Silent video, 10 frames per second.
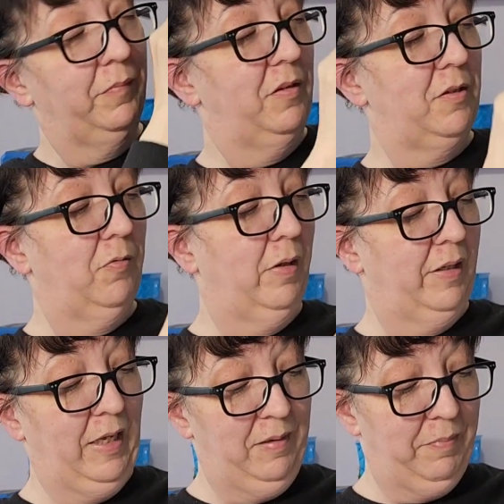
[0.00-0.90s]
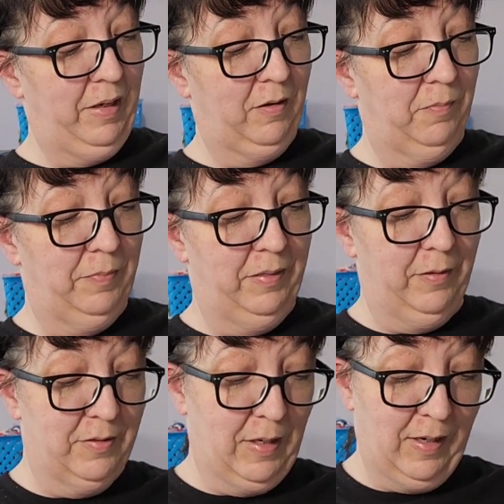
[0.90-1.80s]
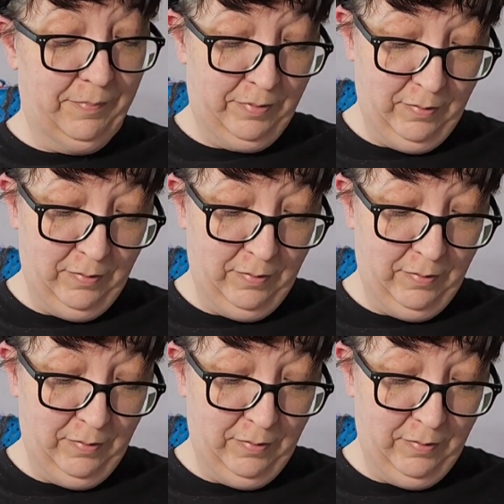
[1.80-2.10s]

so I came back up at the top